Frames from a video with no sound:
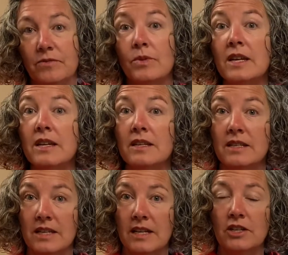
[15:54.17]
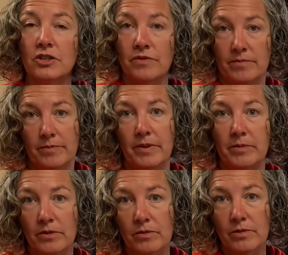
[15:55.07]
We teach from a
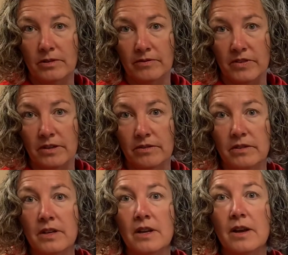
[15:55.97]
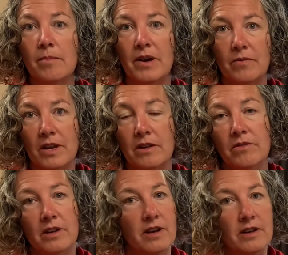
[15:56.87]
biblical worldview, but we know
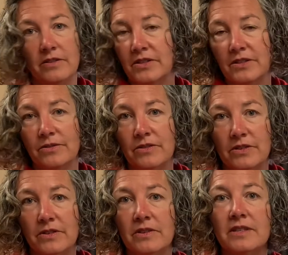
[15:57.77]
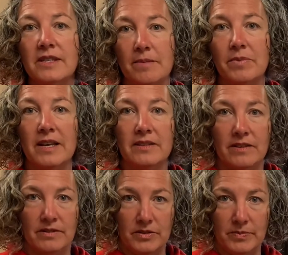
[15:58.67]
that not all students are in the same place on
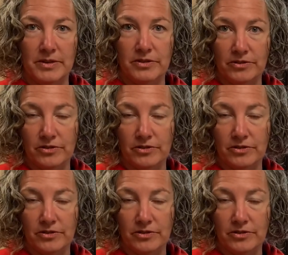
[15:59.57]
their spiritual